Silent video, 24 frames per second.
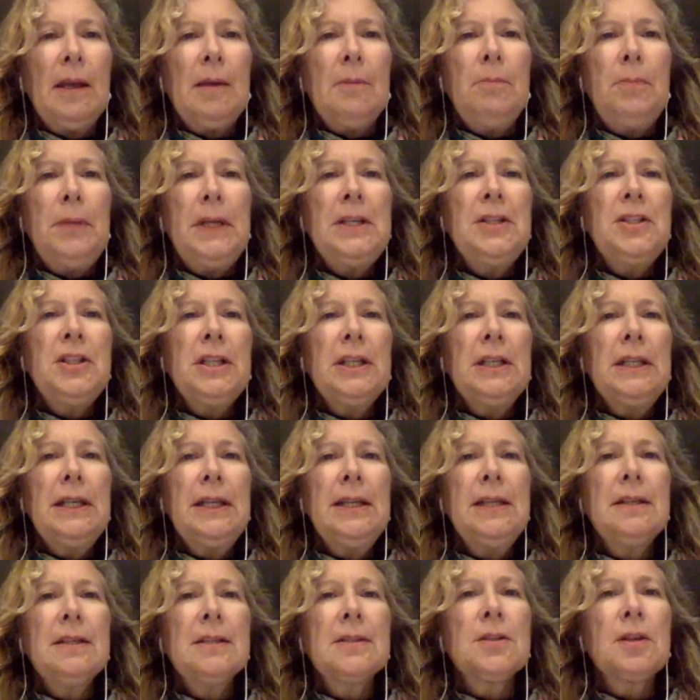
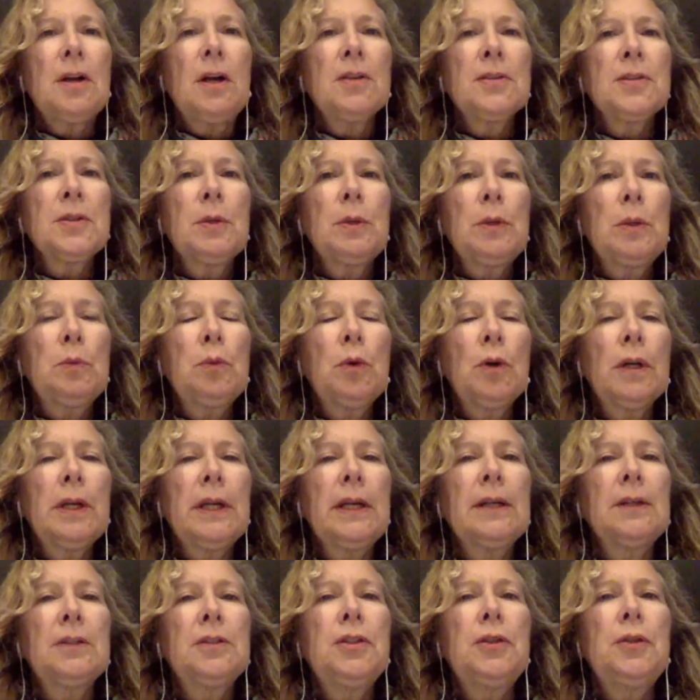PG&E is also
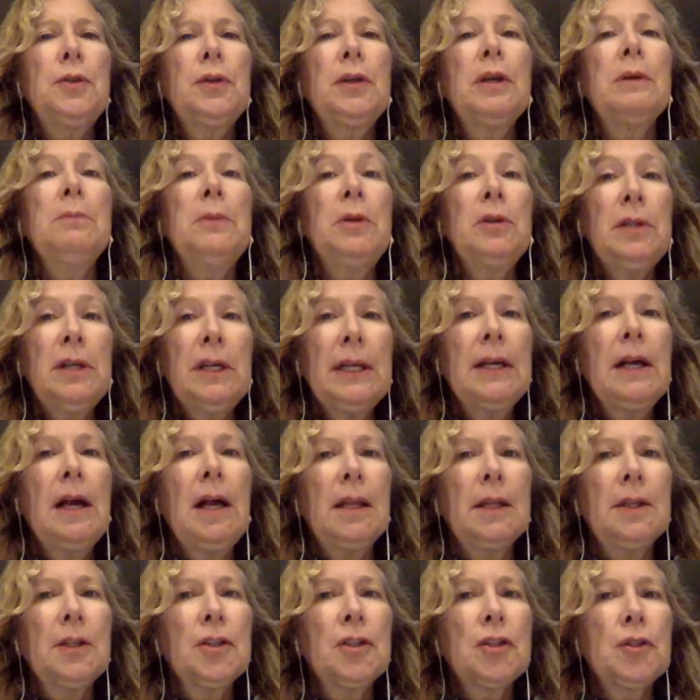awarding two community
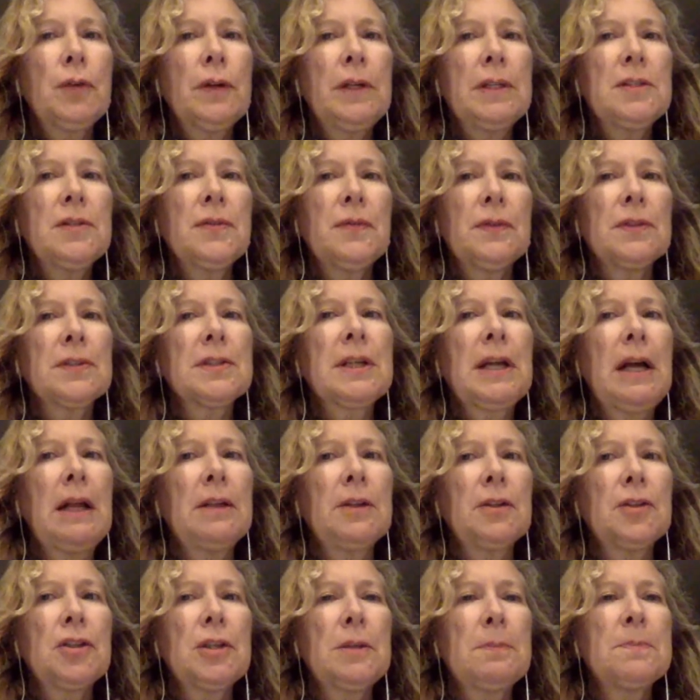college transfer
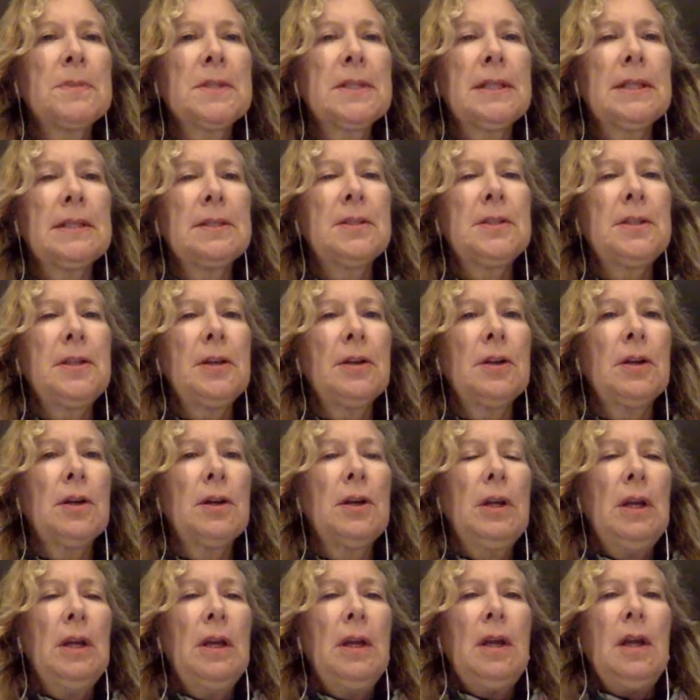scholarships this year.
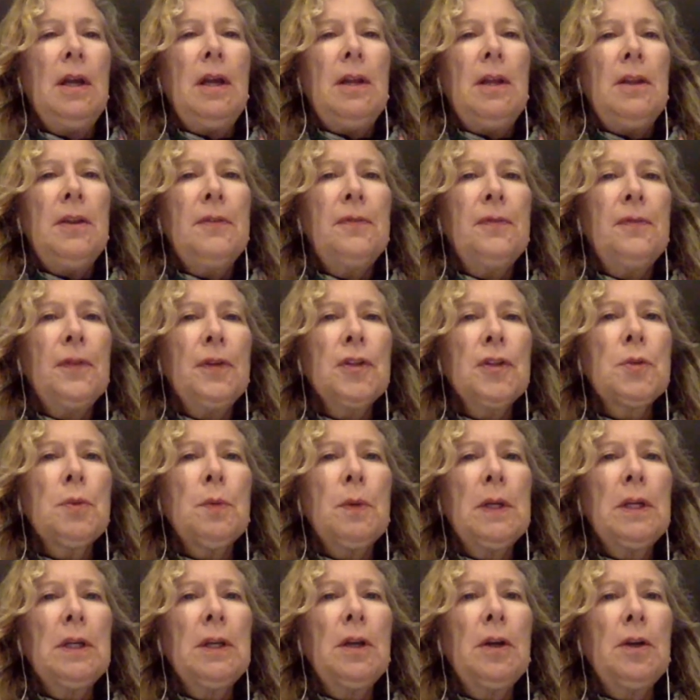The first
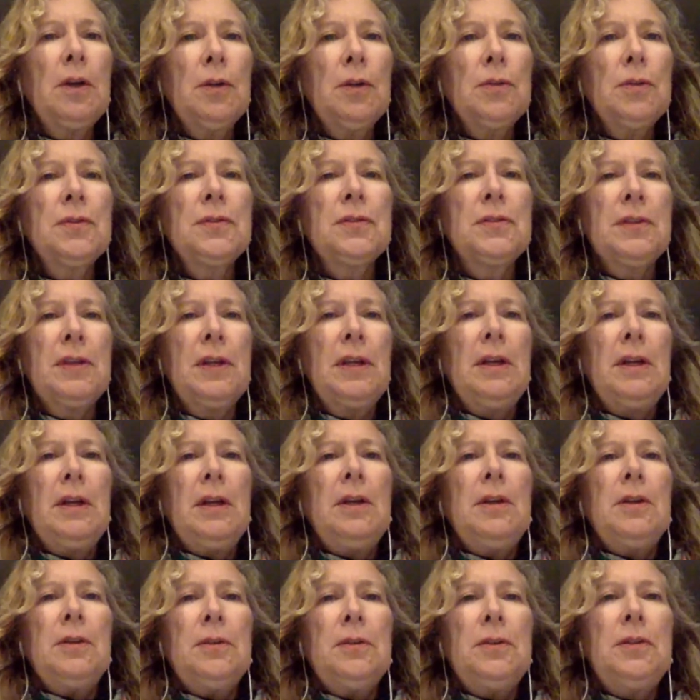one goes
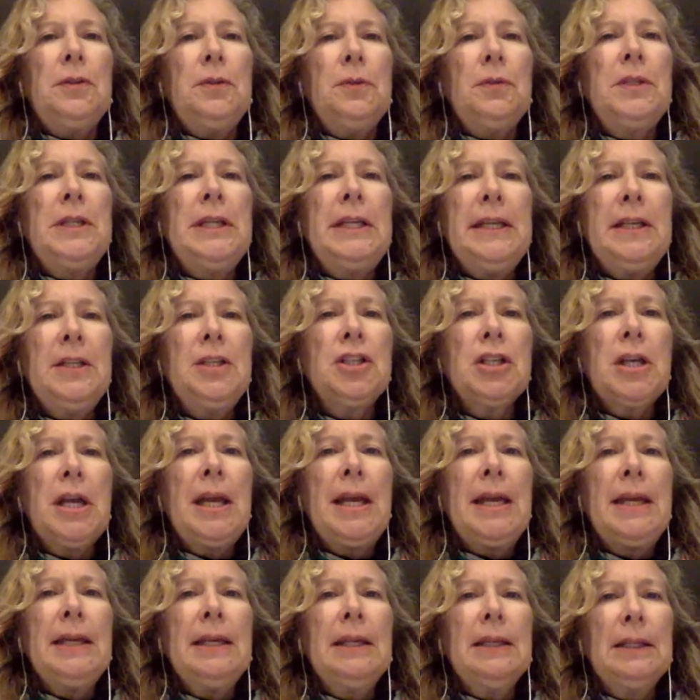to
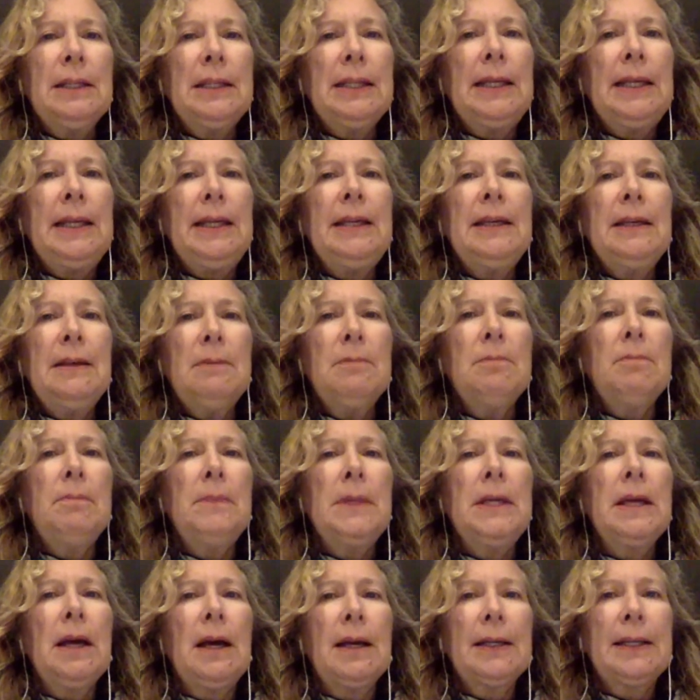TJ
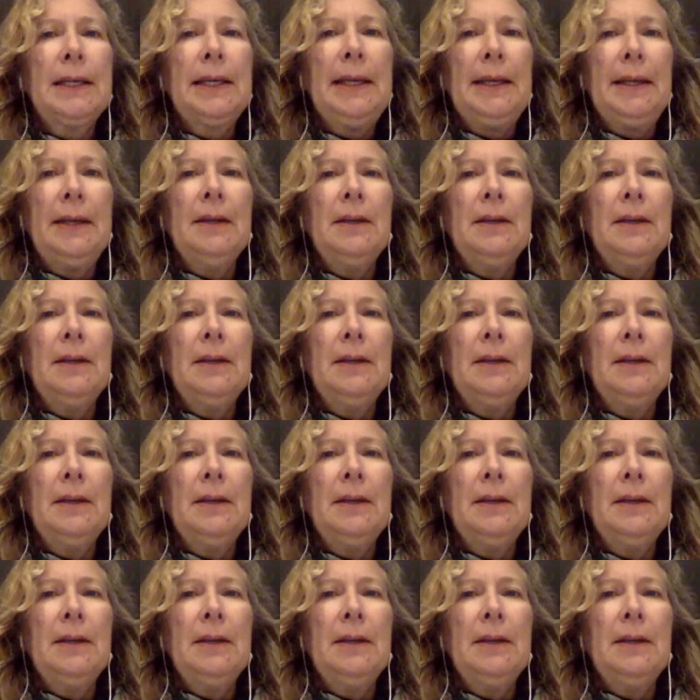Lee-Miyaki,